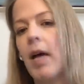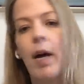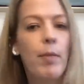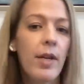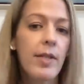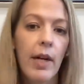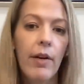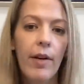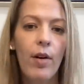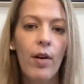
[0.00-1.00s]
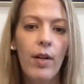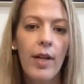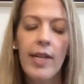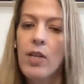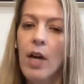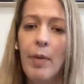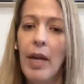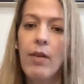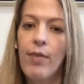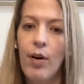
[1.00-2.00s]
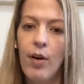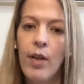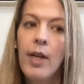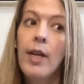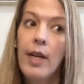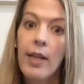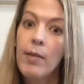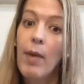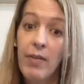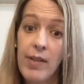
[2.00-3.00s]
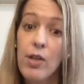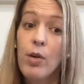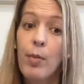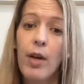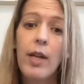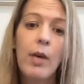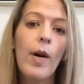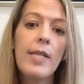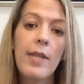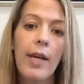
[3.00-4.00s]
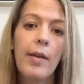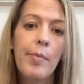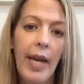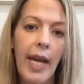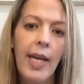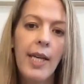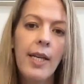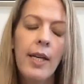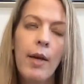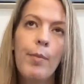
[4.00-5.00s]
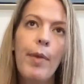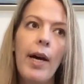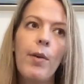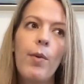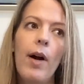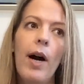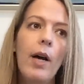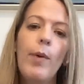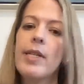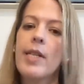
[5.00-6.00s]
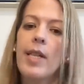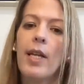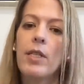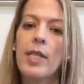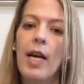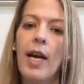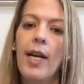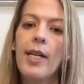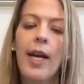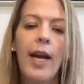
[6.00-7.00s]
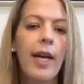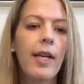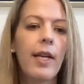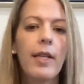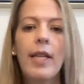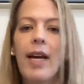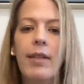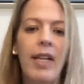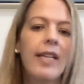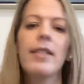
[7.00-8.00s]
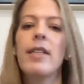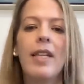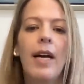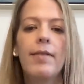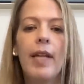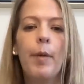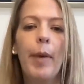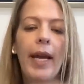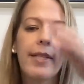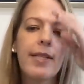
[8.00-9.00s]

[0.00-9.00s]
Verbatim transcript: I'm not scared at all. It's not painful. My physical body was in pain, but I went to the other side and left that pain.